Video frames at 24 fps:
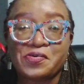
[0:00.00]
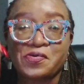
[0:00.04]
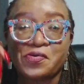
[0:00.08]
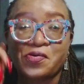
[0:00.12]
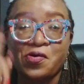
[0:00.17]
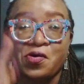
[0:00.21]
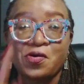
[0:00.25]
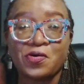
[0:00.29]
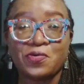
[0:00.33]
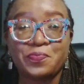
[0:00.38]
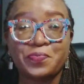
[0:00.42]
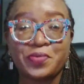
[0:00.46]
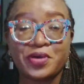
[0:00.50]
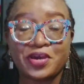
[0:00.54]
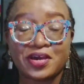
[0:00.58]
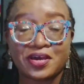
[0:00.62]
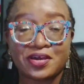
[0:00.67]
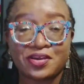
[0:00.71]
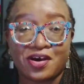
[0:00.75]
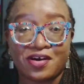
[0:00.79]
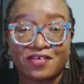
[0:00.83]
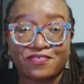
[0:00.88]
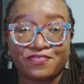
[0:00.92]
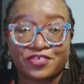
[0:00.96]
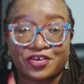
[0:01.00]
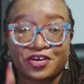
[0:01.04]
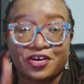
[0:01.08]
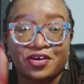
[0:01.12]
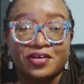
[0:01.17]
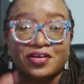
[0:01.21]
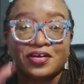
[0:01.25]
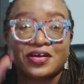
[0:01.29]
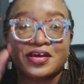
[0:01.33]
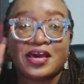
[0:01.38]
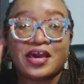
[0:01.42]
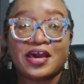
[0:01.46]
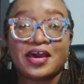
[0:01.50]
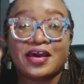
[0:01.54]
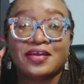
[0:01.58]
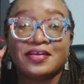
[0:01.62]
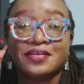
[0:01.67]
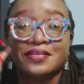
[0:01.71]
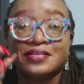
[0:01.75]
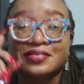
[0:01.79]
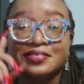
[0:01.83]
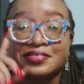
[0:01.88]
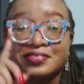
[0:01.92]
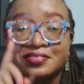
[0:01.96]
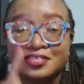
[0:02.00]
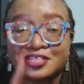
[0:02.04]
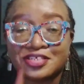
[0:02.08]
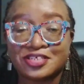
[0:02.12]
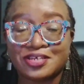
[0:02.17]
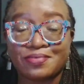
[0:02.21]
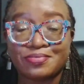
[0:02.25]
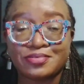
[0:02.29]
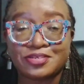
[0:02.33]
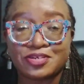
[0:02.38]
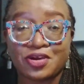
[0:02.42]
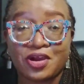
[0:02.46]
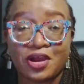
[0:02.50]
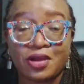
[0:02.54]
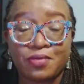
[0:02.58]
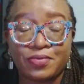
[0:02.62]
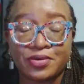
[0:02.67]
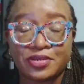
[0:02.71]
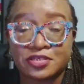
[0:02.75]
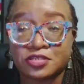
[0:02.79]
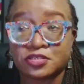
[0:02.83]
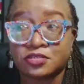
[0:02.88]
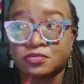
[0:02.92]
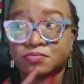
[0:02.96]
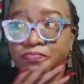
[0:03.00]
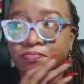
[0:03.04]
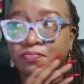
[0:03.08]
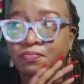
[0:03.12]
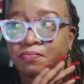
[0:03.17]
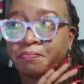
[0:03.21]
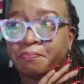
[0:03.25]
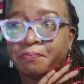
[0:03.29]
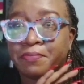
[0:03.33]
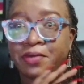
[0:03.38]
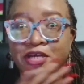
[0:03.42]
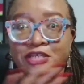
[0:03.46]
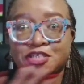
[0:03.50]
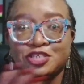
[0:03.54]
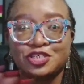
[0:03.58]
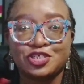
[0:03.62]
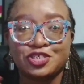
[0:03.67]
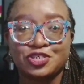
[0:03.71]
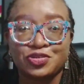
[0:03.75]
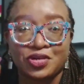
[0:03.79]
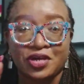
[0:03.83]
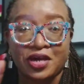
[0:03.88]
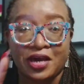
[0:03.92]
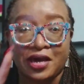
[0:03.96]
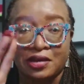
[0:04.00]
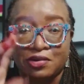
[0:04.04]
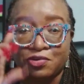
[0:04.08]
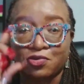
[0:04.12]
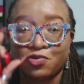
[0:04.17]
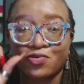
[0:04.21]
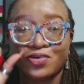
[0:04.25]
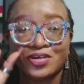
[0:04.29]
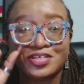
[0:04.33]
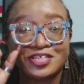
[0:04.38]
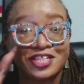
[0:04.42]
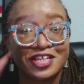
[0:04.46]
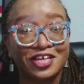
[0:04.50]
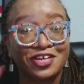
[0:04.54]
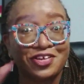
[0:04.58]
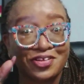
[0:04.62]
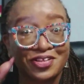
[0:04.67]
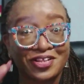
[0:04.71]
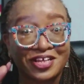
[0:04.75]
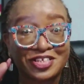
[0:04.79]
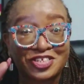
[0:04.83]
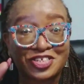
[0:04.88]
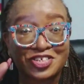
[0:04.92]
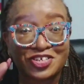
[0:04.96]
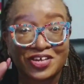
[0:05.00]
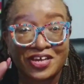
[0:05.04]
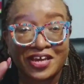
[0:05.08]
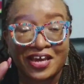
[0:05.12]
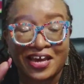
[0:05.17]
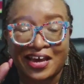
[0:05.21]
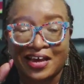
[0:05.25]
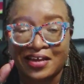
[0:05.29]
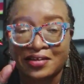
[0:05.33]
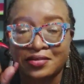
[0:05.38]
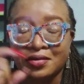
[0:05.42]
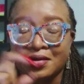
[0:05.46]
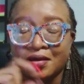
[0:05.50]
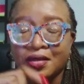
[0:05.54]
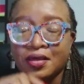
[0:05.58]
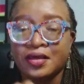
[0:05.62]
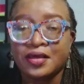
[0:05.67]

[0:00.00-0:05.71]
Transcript: go pick an offer, and subscribe as much as you can, or as little as you can,